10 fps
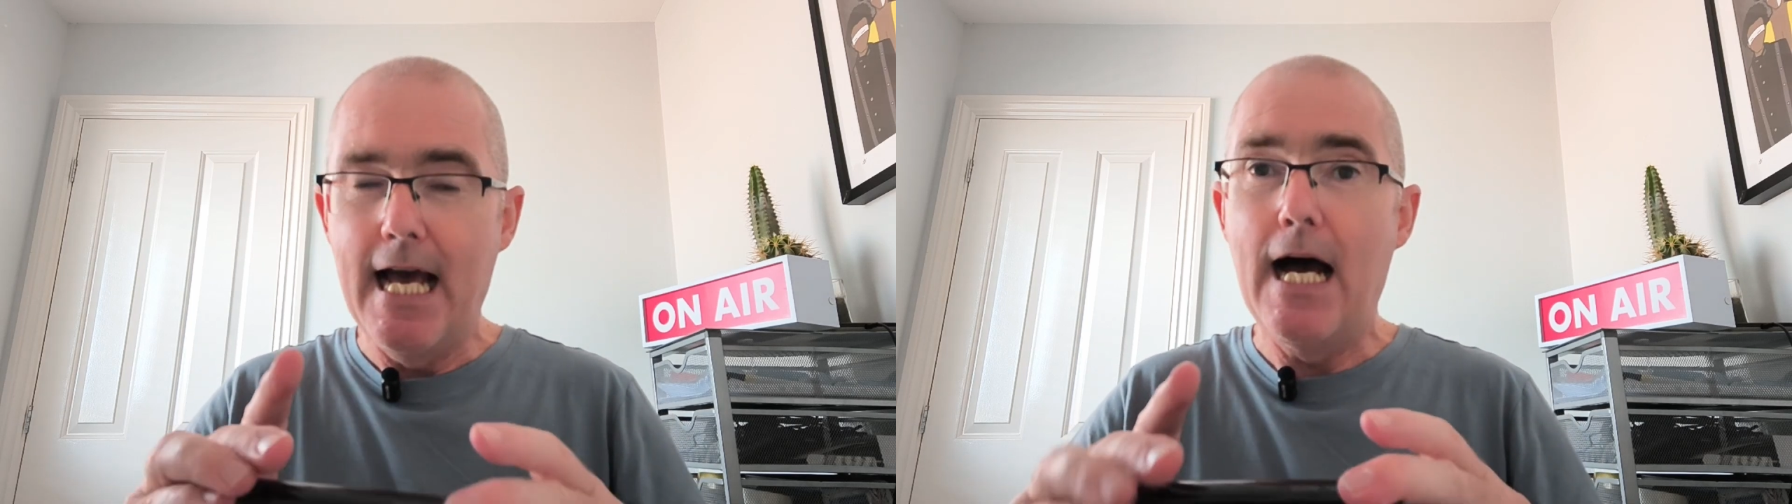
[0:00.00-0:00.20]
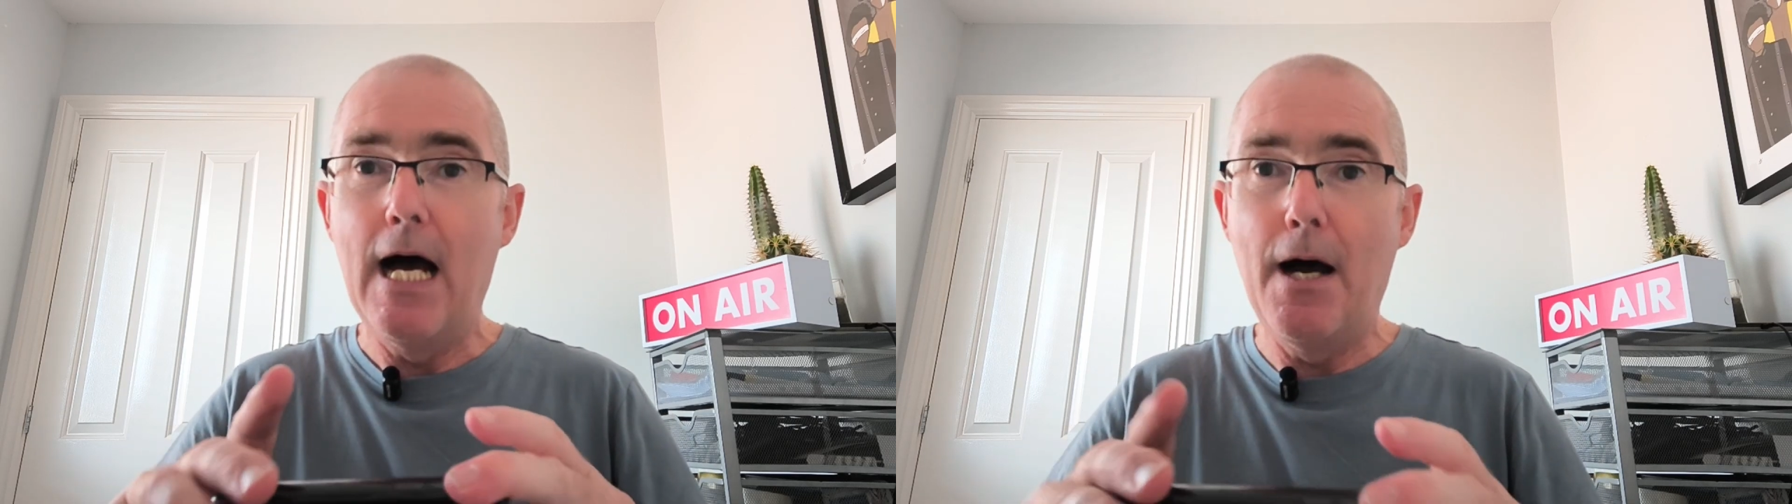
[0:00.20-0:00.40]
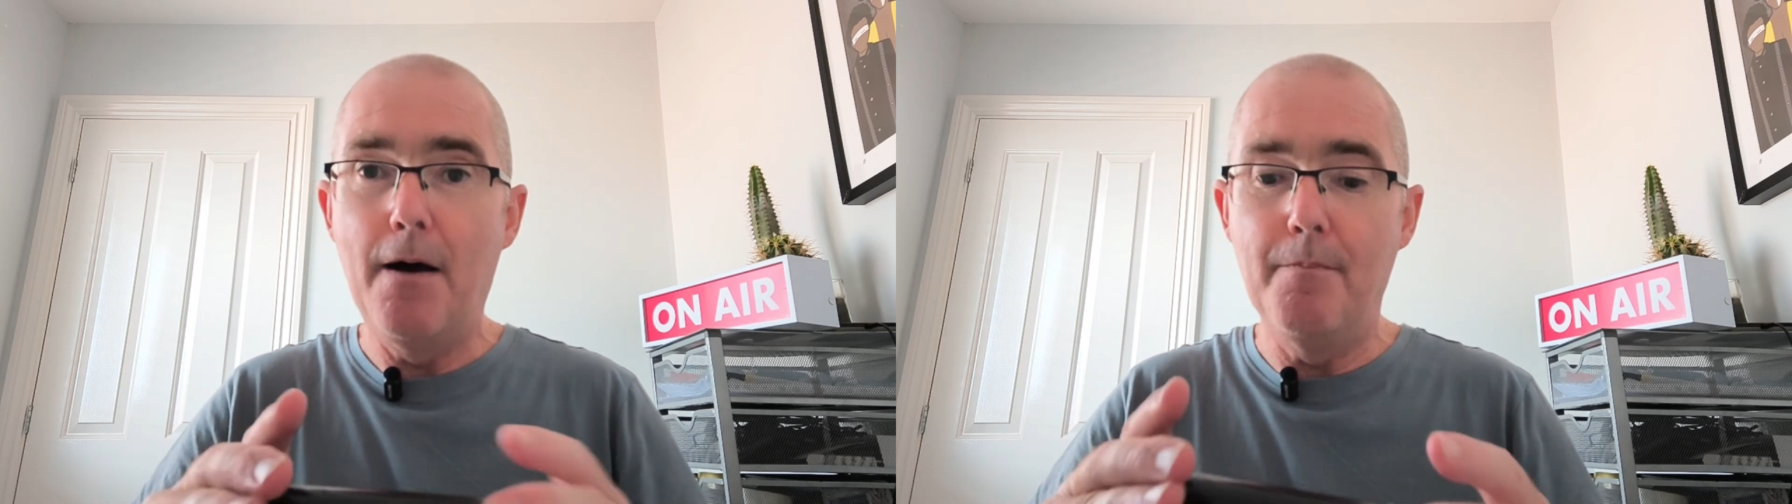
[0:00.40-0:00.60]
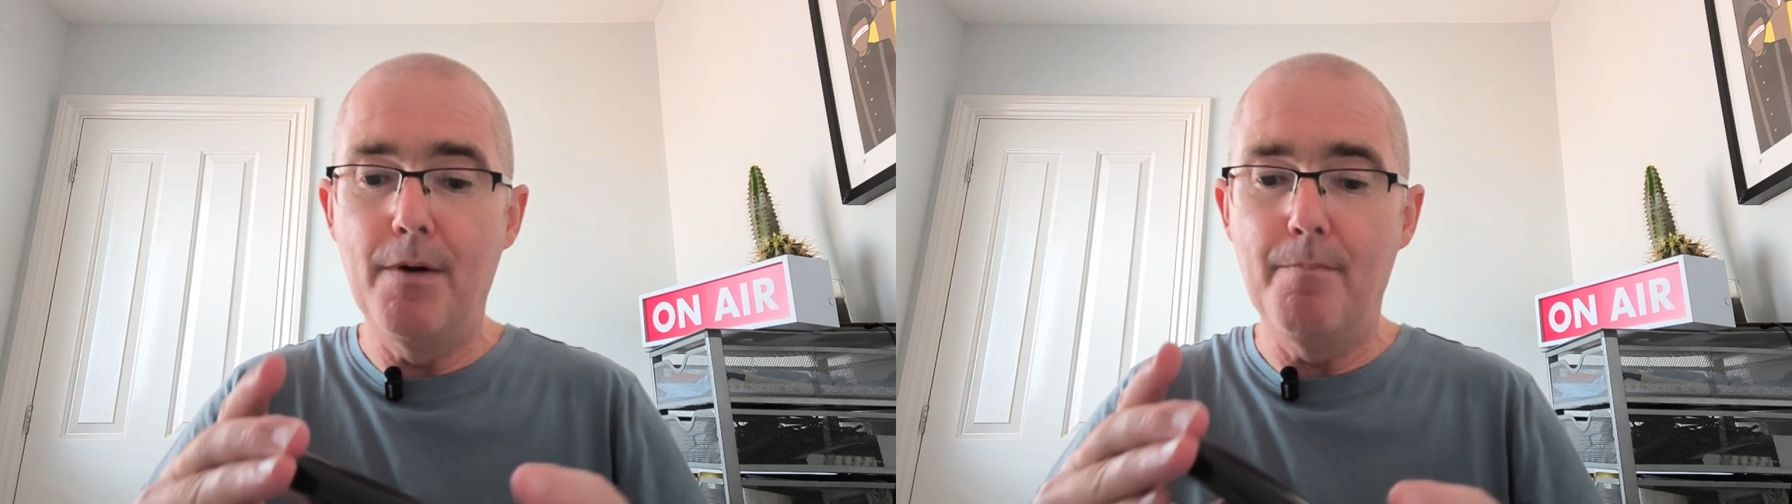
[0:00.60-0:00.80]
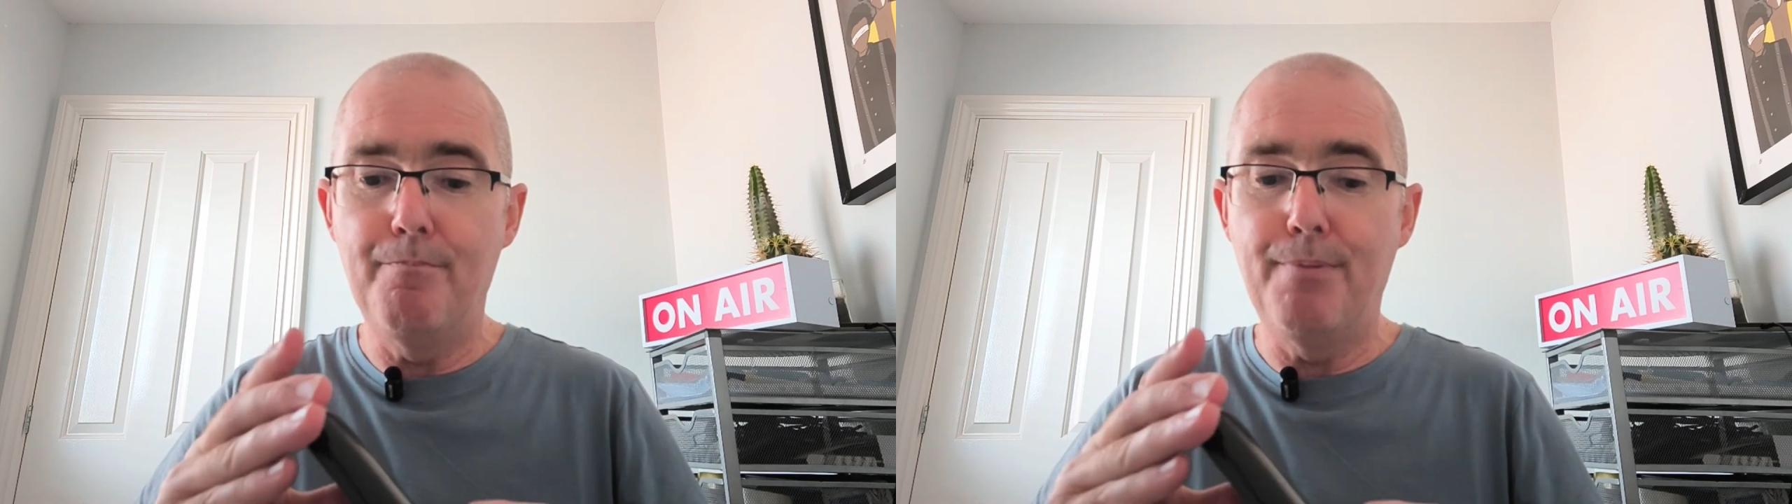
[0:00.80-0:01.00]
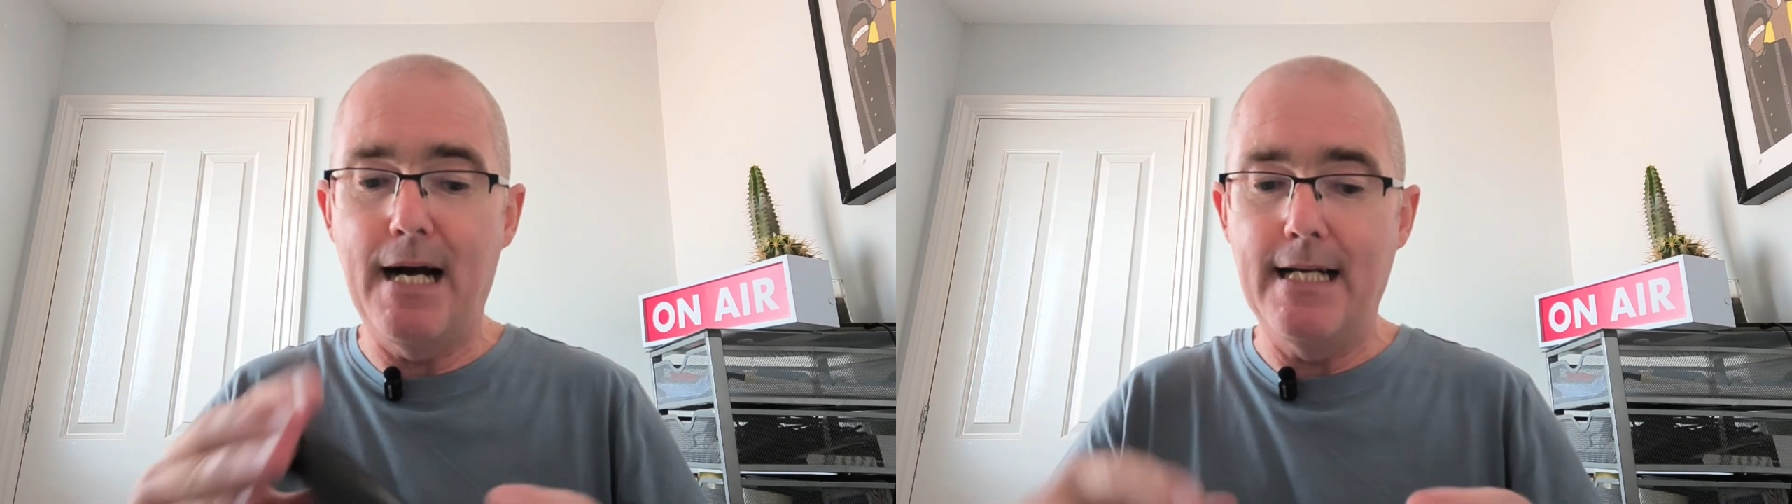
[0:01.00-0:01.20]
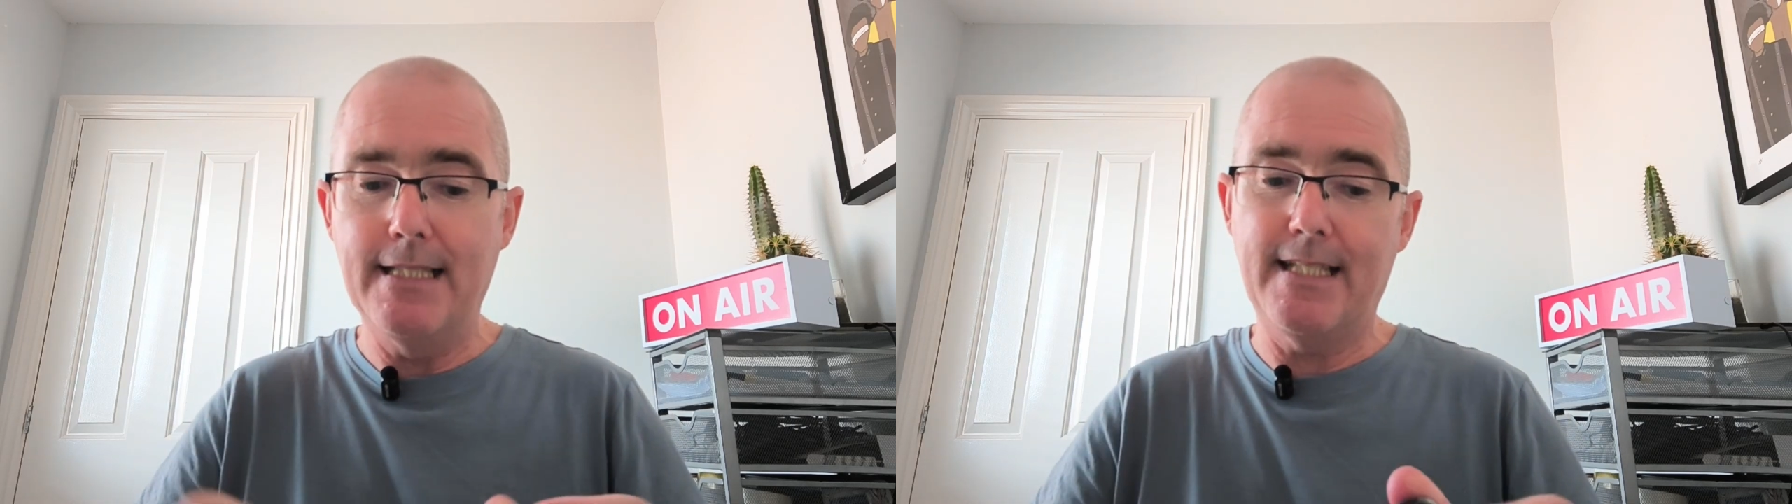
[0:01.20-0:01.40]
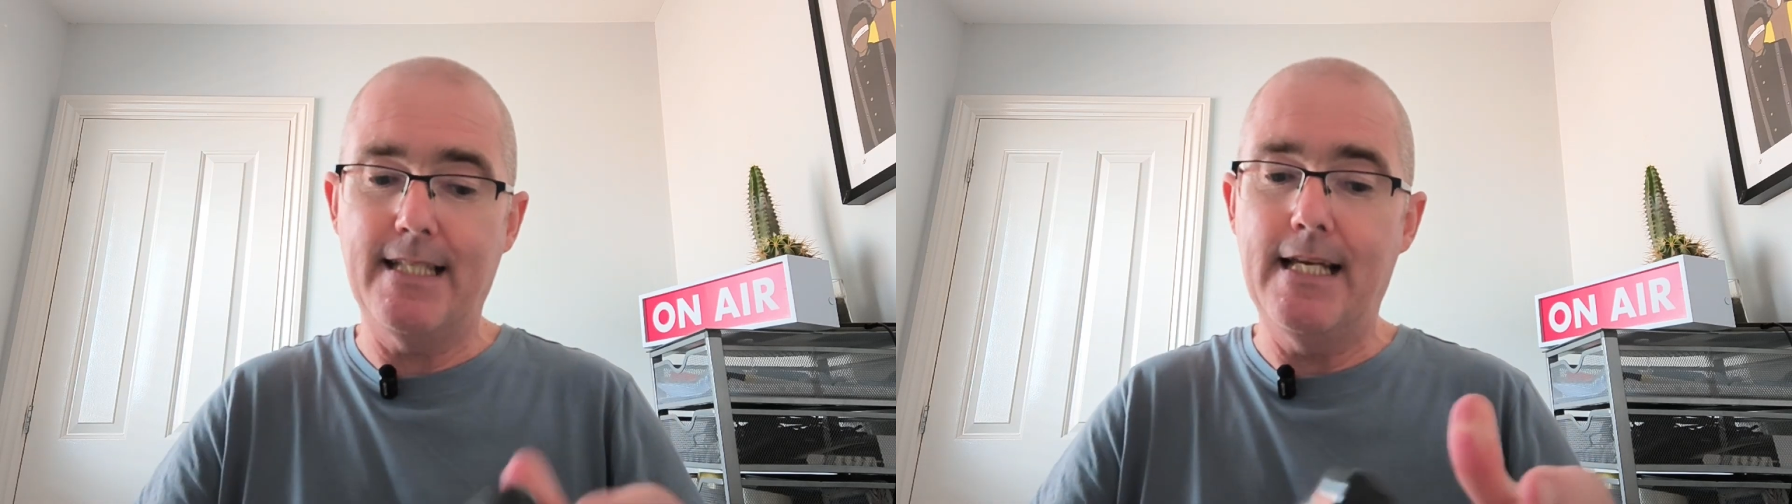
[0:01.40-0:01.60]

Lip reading: But